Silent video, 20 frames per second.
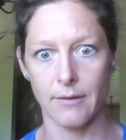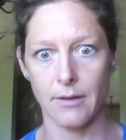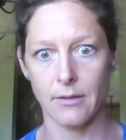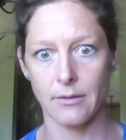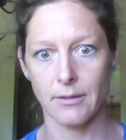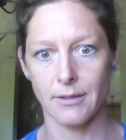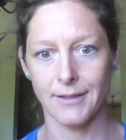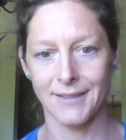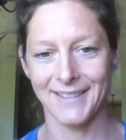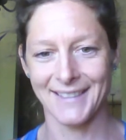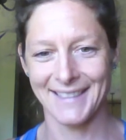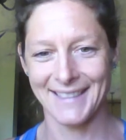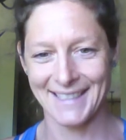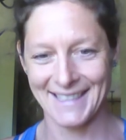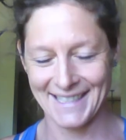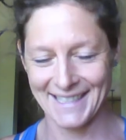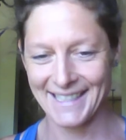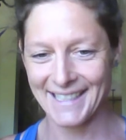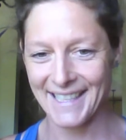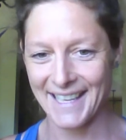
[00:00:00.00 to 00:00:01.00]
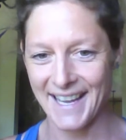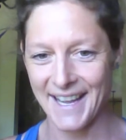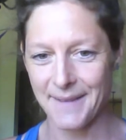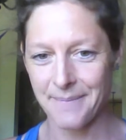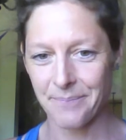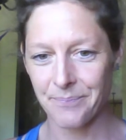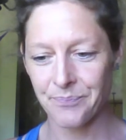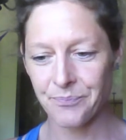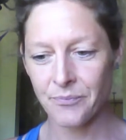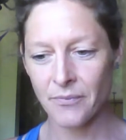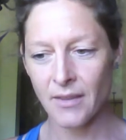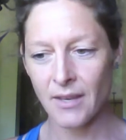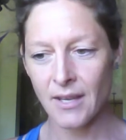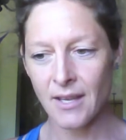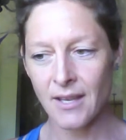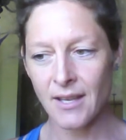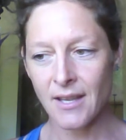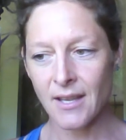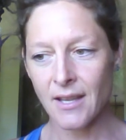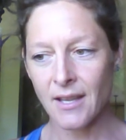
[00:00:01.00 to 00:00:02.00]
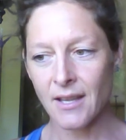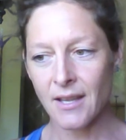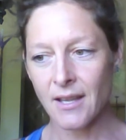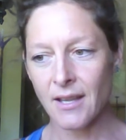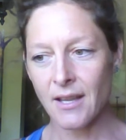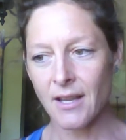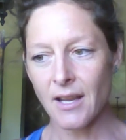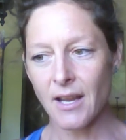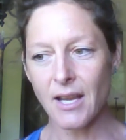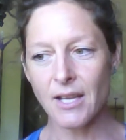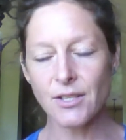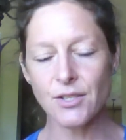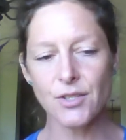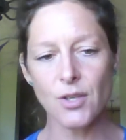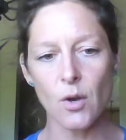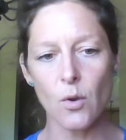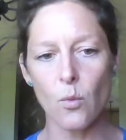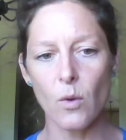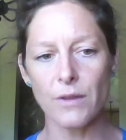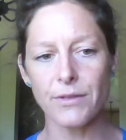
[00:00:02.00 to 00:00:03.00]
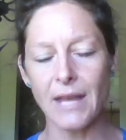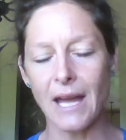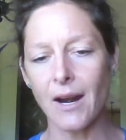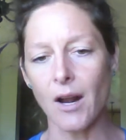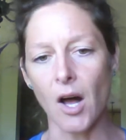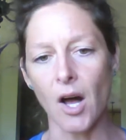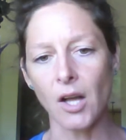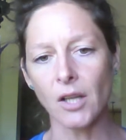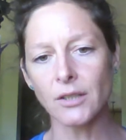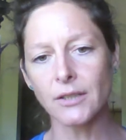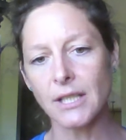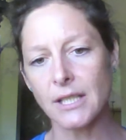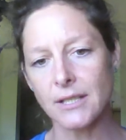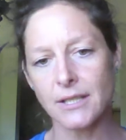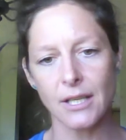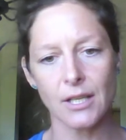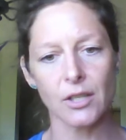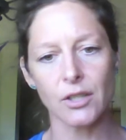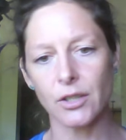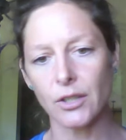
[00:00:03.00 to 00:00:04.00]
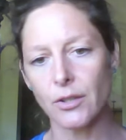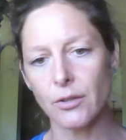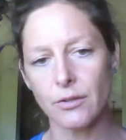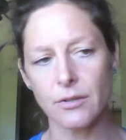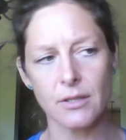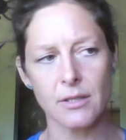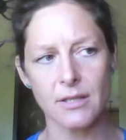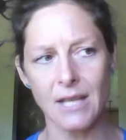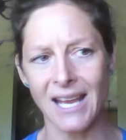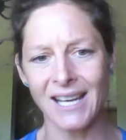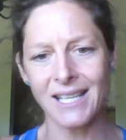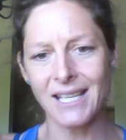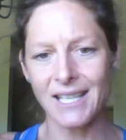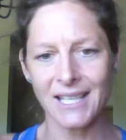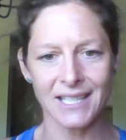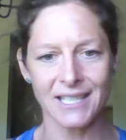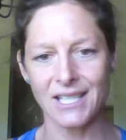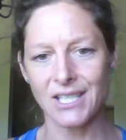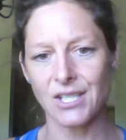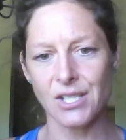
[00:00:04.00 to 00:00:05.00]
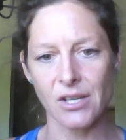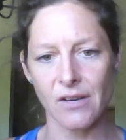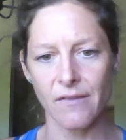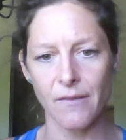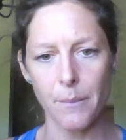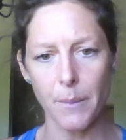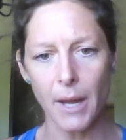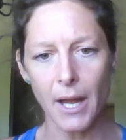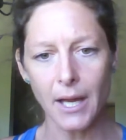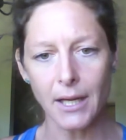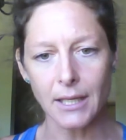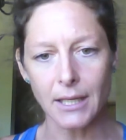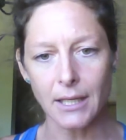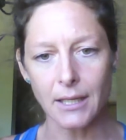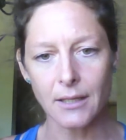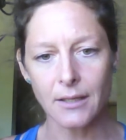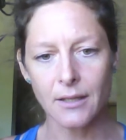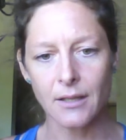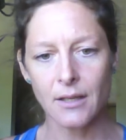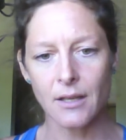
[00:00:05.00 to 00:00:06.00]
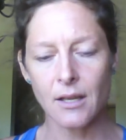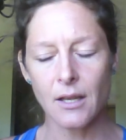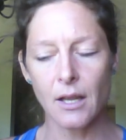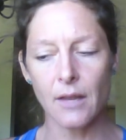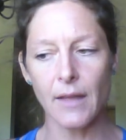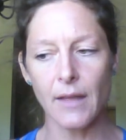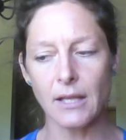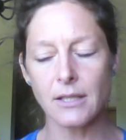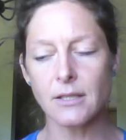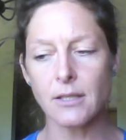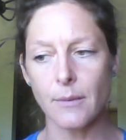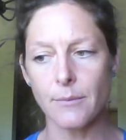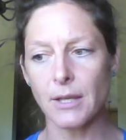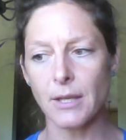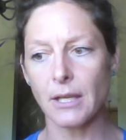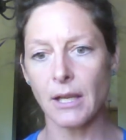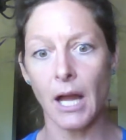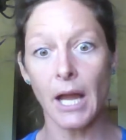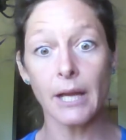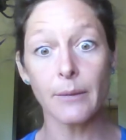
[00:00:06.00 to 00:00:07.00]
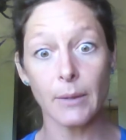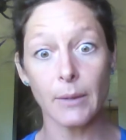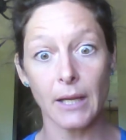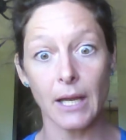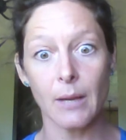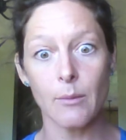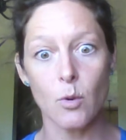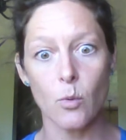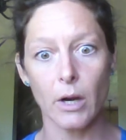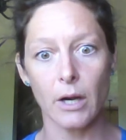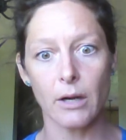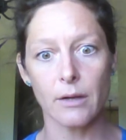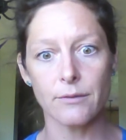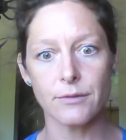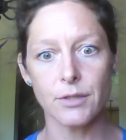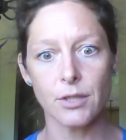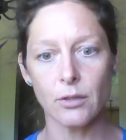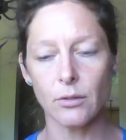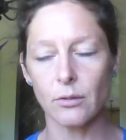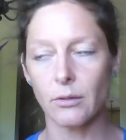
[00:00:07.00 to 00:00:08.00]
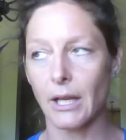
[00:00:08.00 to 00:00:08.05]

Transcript: I get it. I do, yeah. And so what that allness includes is any condition of the body. And that's something I became aware of too.